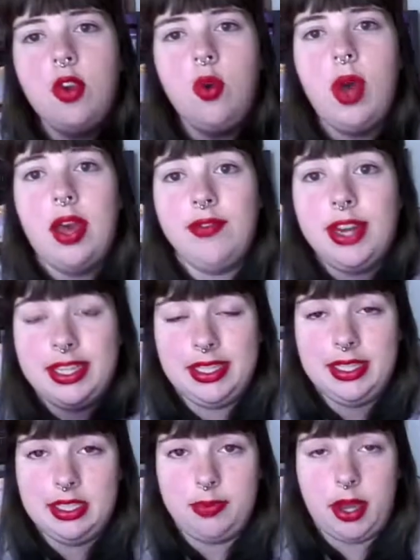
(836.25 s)
you have not
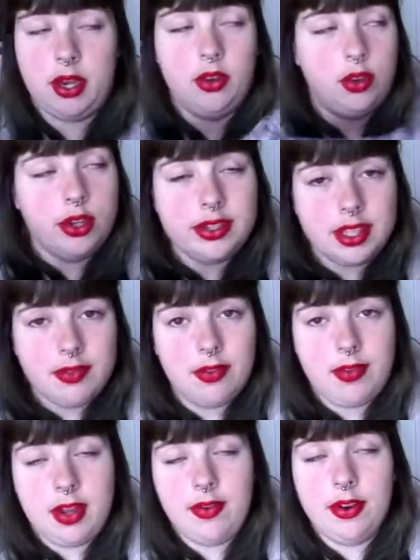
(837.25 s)
seen this pattern, do yourself a
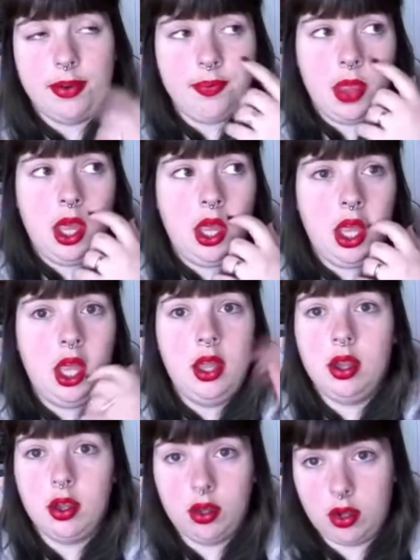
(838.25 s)
favor.
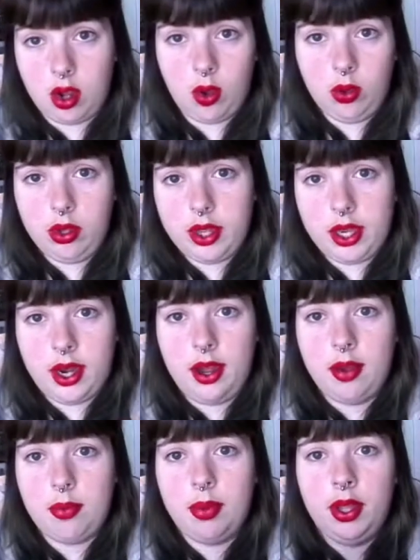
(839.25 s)
Go look it
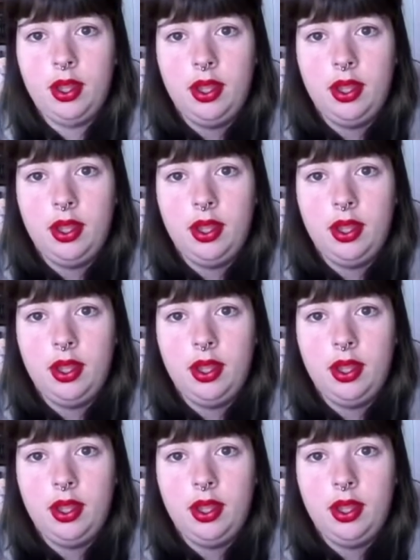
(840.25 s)
up.